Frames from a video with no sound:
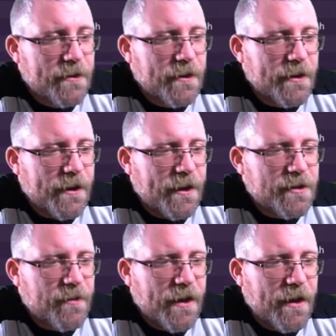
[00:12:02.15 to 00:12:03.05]
And
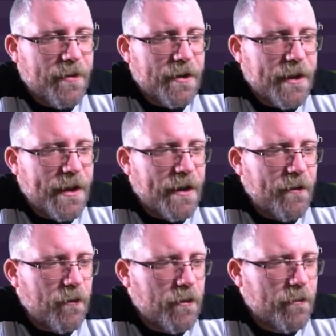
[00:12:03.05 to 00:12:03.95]
Ashby Hammond
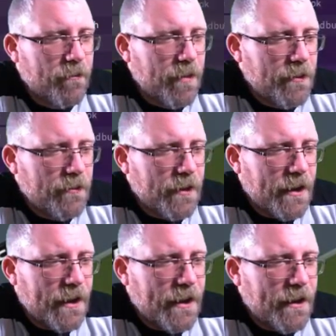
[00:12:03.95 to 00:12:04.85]
now will boot
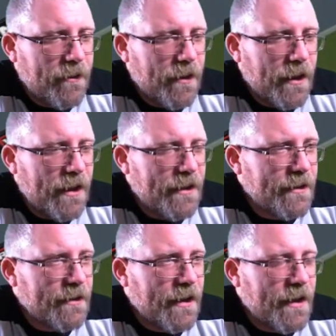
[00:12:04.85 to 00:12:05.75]
that out,
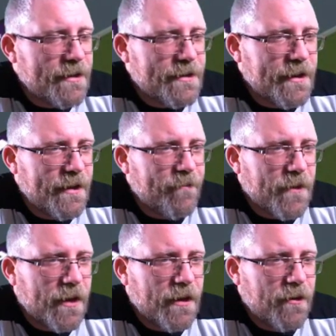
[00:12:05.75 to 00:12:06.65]
and that's it.
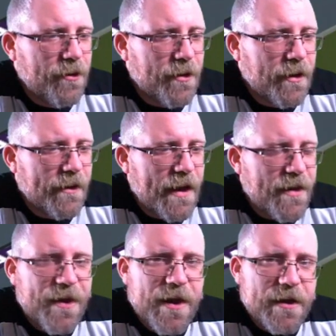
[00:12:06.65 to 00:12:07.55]
And look at that,
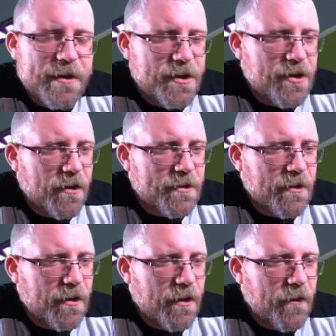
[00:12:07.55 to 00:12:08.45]
30 shots
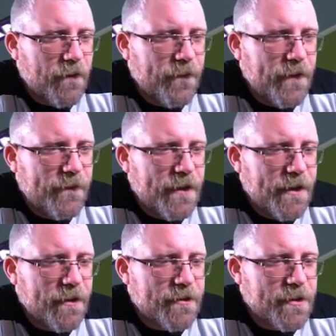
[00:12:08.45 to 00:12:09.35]
on goal,
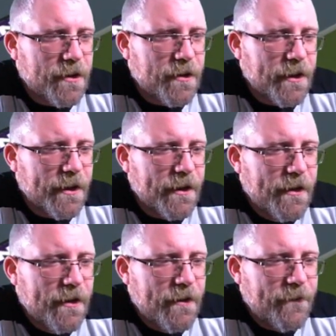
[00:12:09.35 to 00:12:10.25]
15 on target,
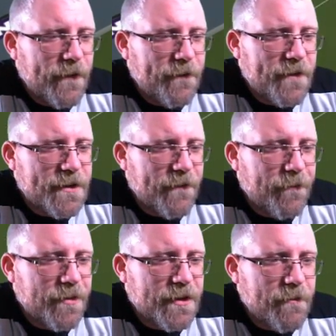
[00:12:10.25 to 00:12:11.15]

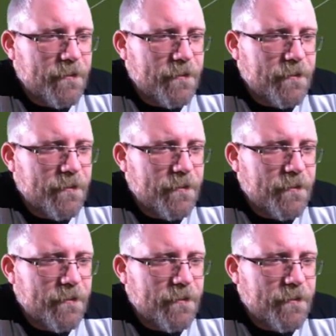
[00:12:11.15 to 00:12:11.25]
57%